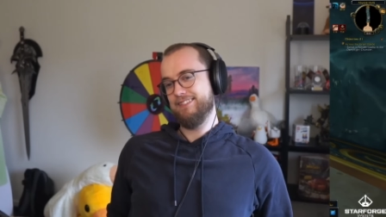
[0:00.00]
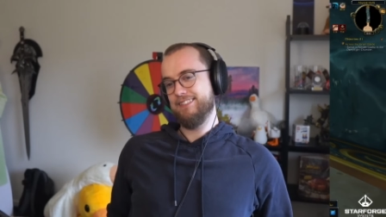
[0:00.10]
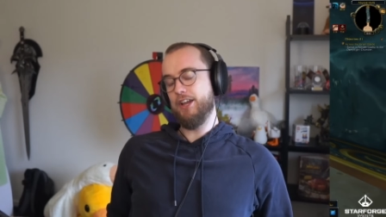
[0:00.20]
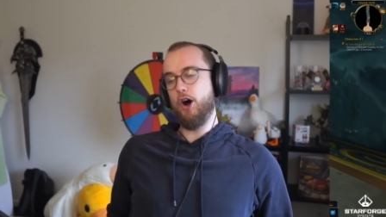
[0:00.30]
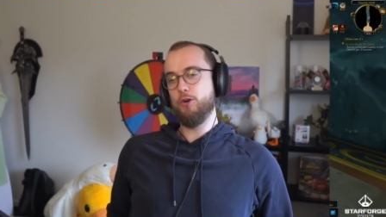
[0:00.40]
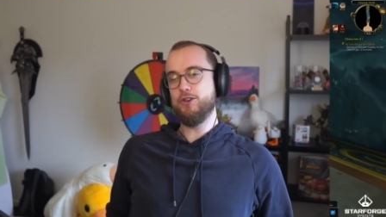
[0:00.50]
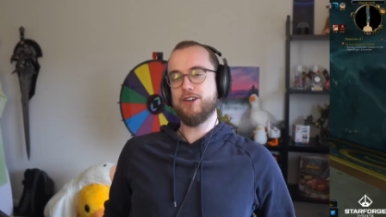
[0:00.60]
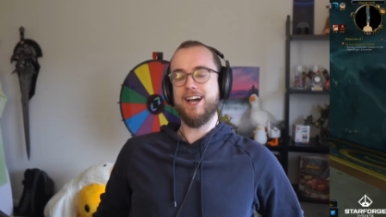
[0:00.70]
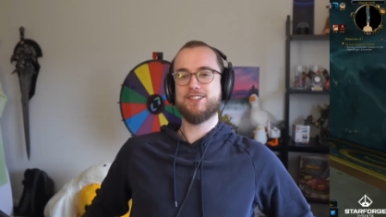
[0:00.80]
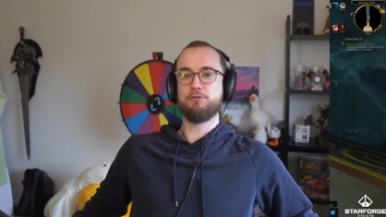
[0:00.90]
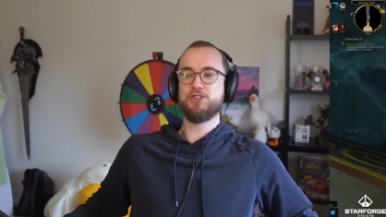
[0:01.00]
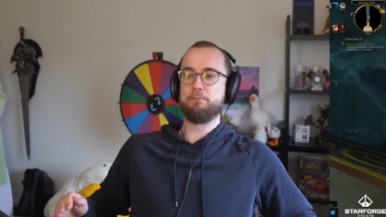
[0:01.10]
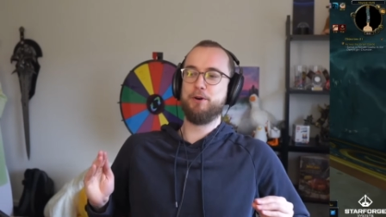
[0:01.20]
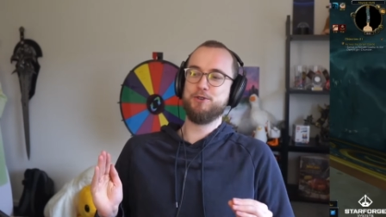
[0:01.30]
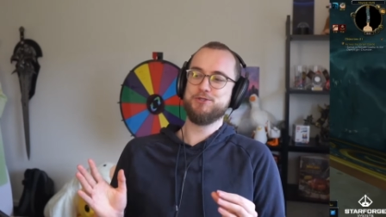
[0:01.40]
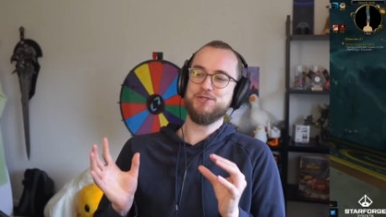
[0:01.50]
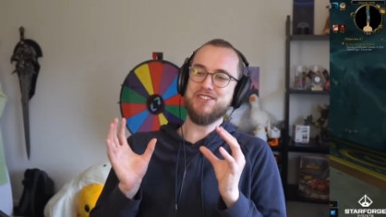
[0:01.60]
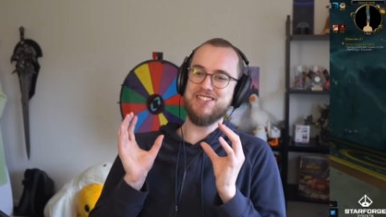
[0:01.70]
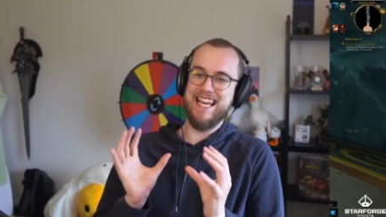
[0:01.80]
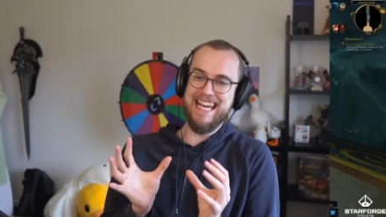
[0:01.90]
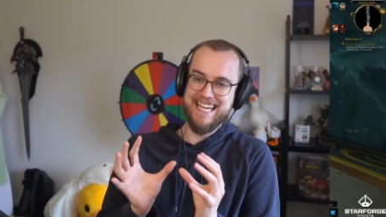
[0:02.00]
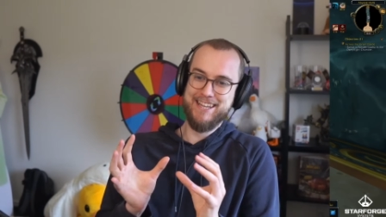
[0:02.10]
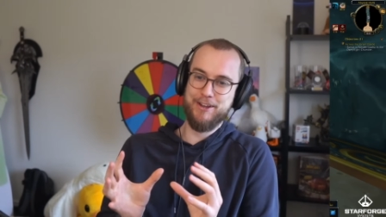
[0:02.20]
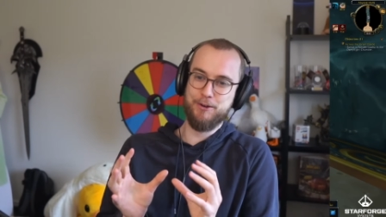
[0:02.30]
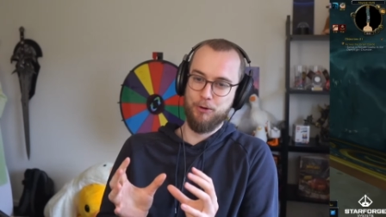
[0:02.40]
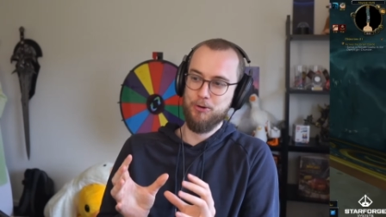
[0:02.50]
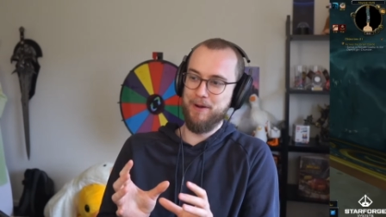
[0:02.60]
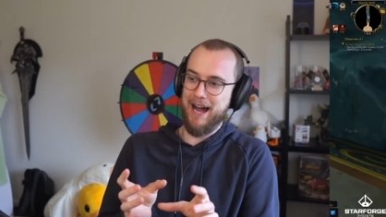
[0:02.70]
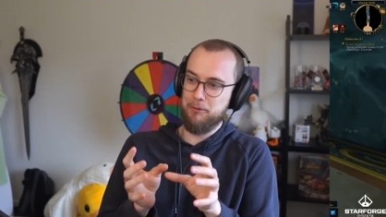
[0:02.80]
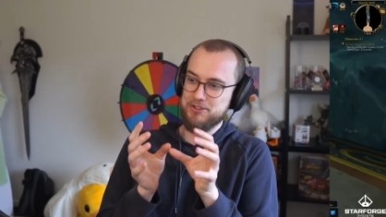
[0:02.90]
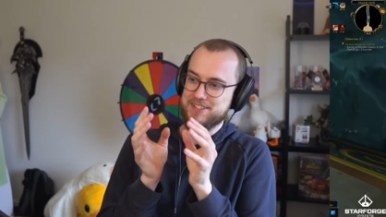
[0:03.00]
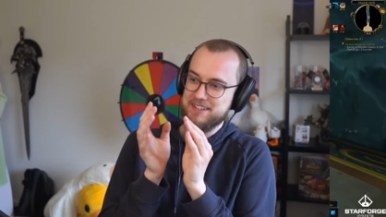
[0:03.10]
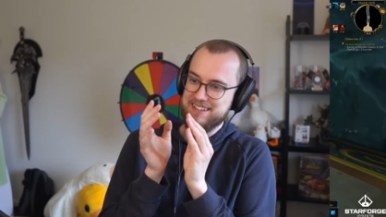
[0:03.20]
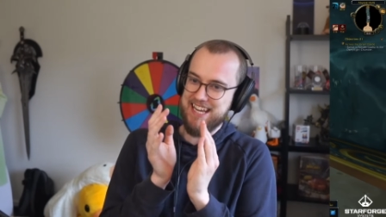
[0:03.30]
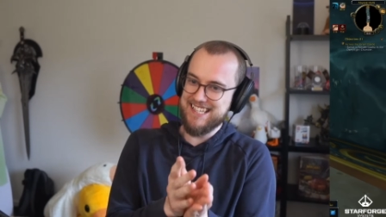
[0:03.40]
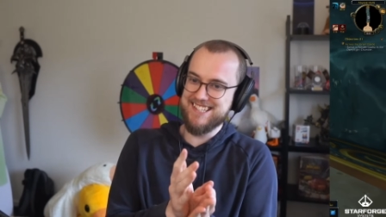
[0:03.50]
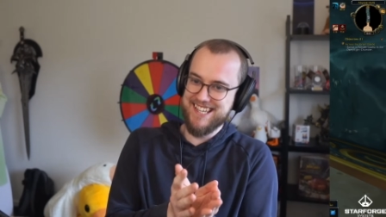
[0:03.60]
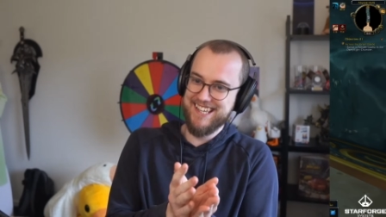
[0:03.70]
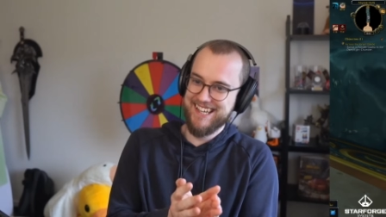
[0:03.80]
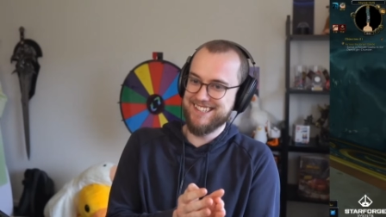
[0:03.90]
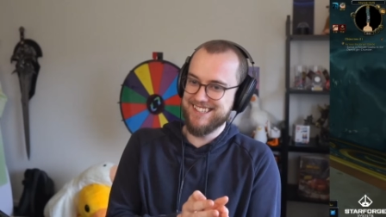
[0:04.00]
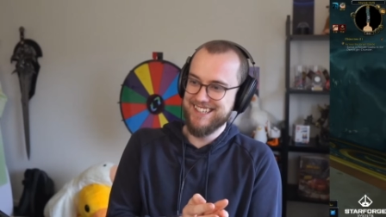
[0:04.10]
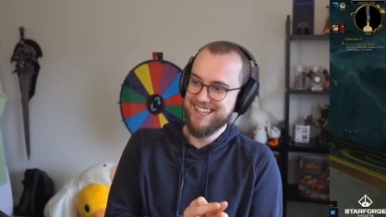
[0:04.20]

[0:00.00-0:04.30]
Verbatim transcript: No, you guys were supposed to stay in the group. I was testing it.